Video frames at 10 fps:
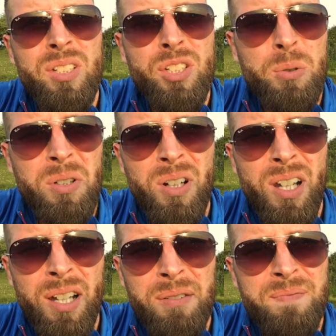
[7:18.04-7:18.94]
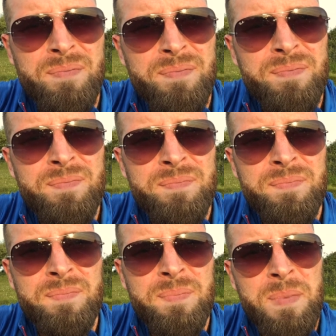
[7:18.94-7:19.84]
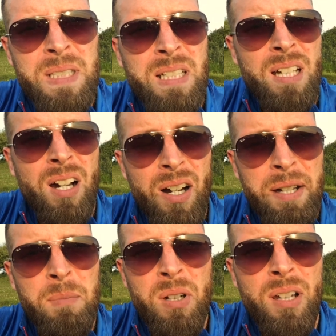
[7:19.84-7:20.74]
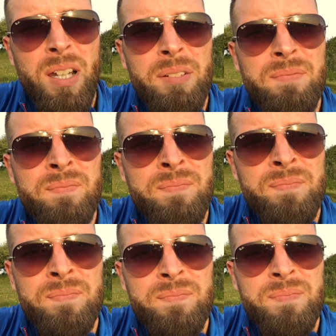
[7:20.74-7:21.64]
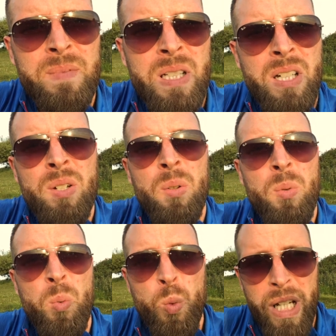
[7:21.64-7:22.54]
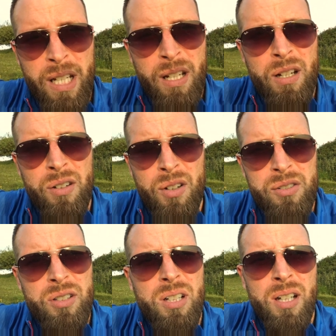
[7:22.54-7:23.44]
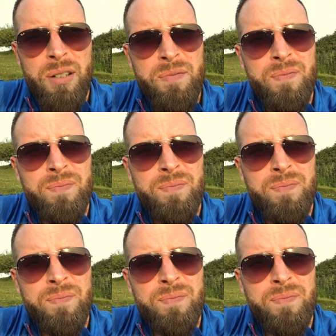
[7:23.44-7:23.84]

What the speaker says: You are not alone. I am not alone. We are not alone.